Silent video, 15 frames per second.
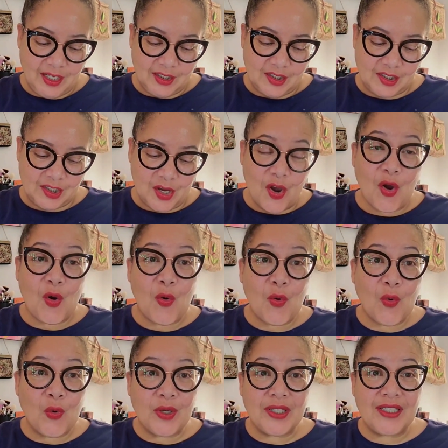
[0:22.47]

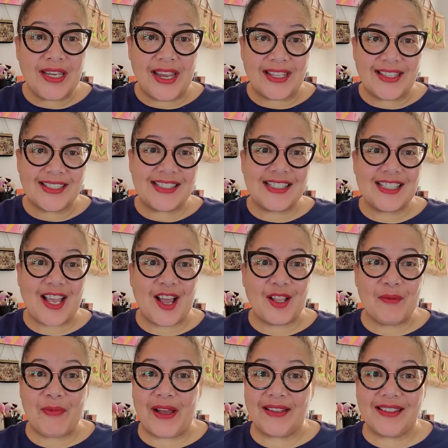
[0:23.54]
So, yeah, this is all
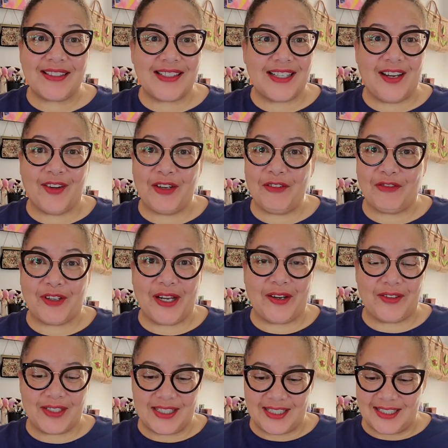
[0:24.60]
about the cherry
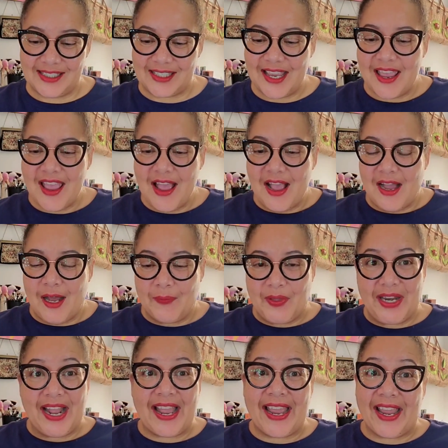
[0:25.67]
fragrances
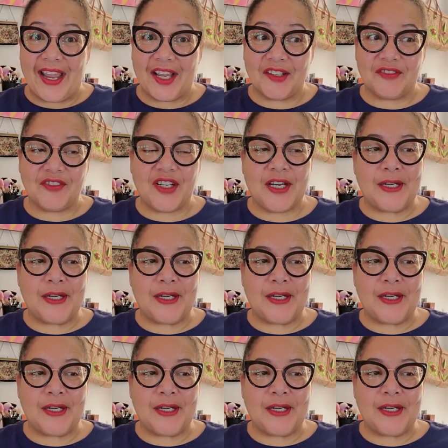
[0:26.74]
that I have.